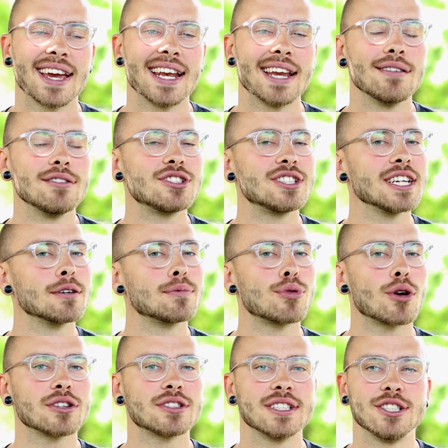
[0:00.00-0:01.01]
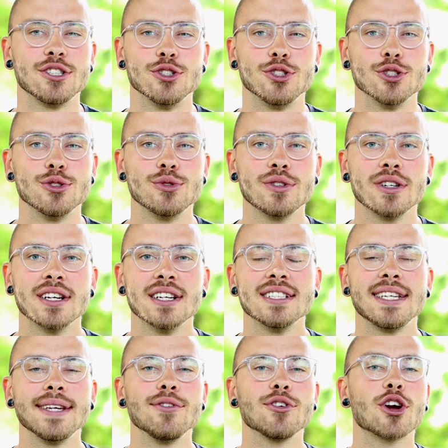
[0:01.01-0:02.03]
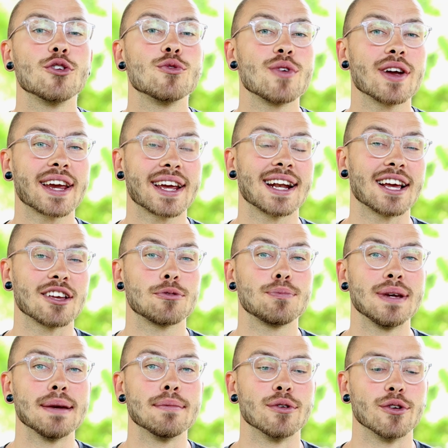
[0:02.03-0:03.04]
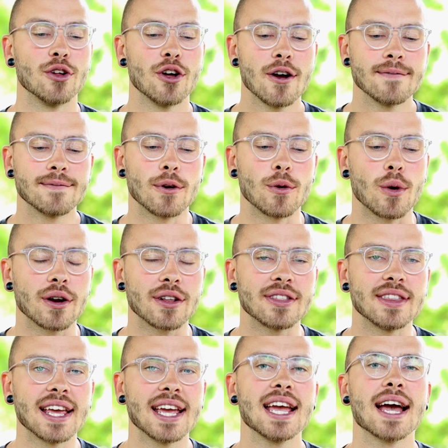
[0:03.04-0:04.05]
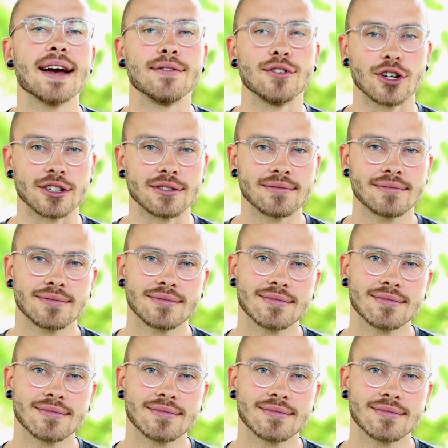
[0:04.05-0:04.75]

In every single process you do, see if you can recognize people for what they have done.